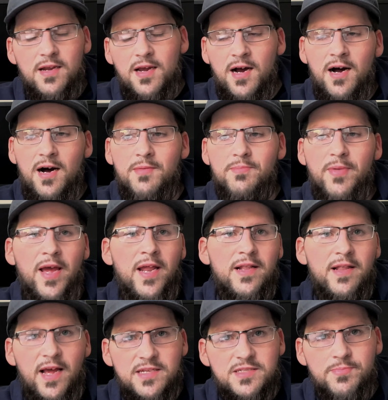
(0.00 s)
and
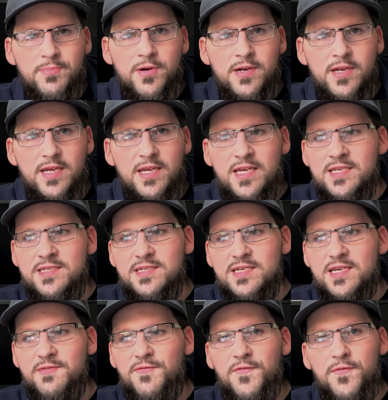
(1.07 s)
that's pretty
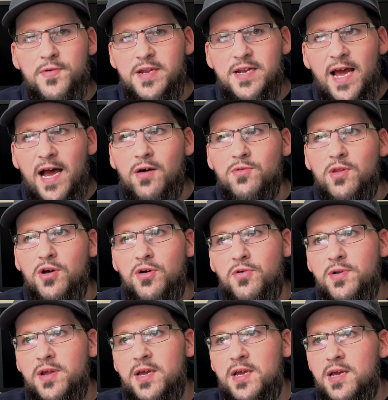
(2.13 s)
easy, free
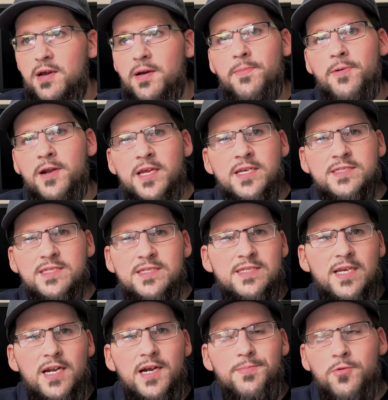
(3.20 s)
download, pretty easy
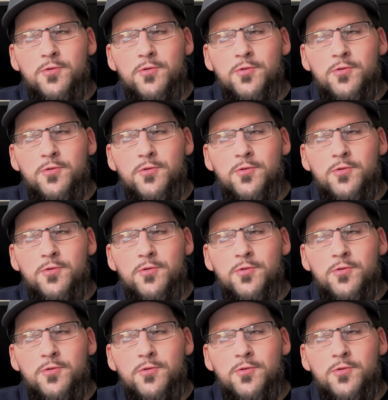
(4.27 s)
setup,